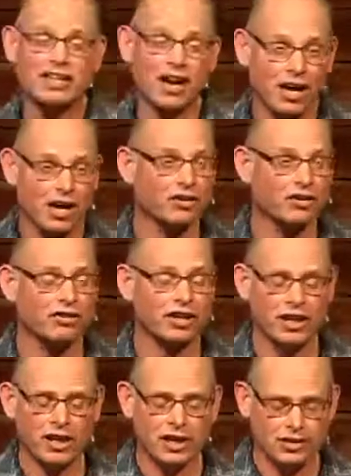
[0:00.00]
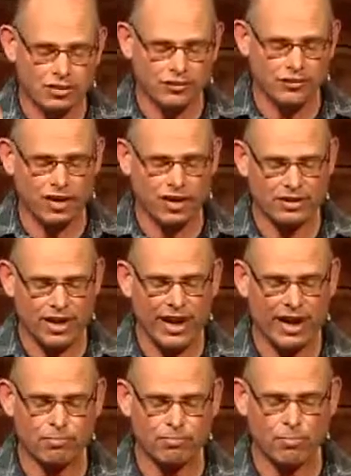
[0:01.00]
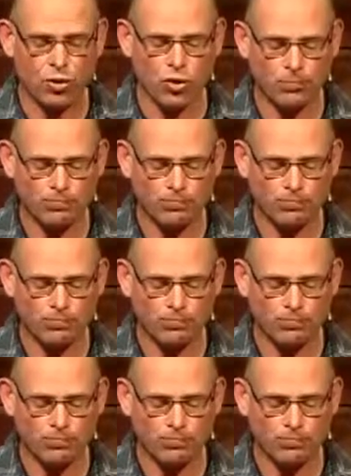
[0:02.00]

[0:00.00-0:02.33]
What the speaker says: hungry to find out more.